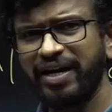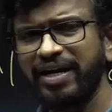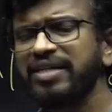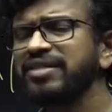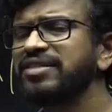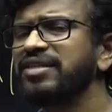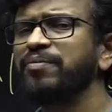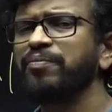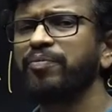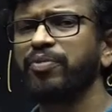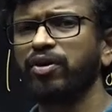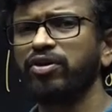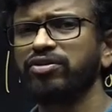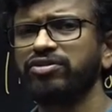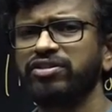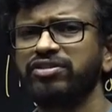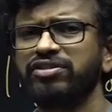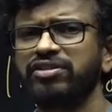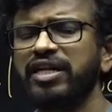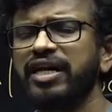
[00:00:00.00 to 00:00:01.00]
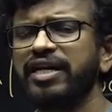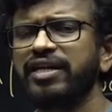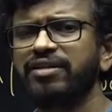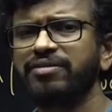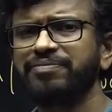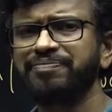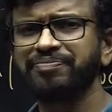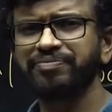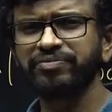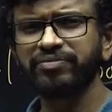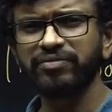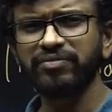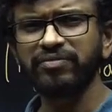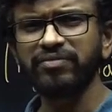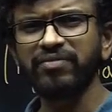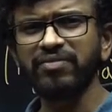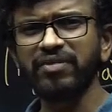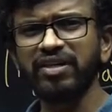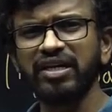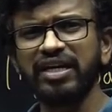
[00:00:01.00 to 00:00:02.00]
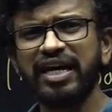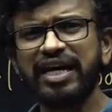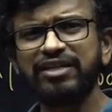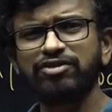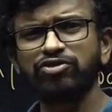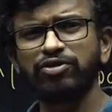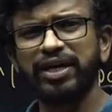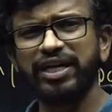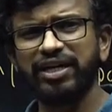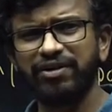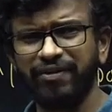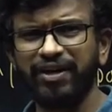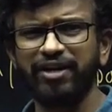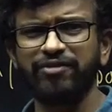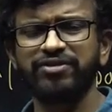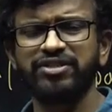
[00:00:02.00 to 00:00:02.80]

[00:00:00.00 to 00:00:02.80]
In some process like eighty eighty-five,